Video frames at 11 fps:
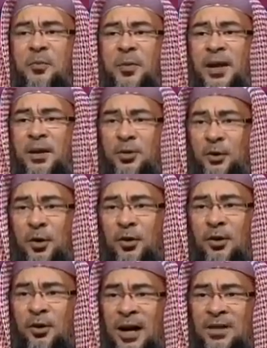if you're praying
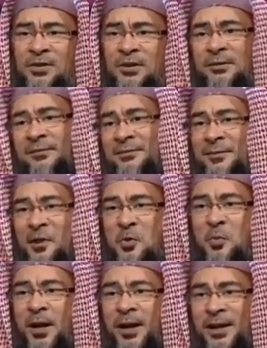Dhuhr or Asr,
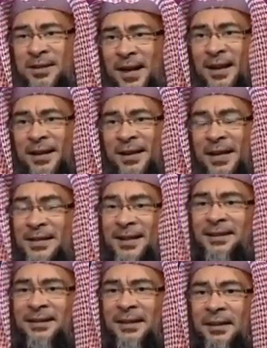you're praying it silently. It's
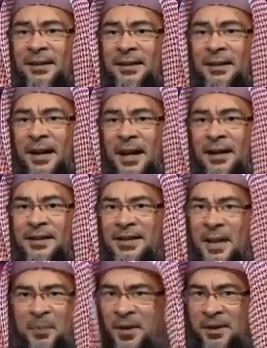not a
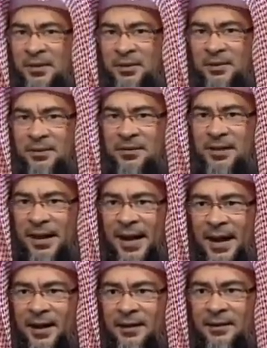separate
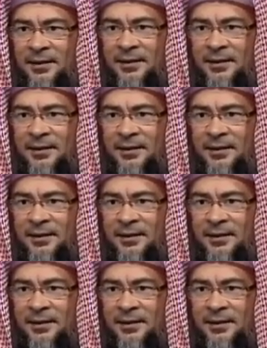Salah.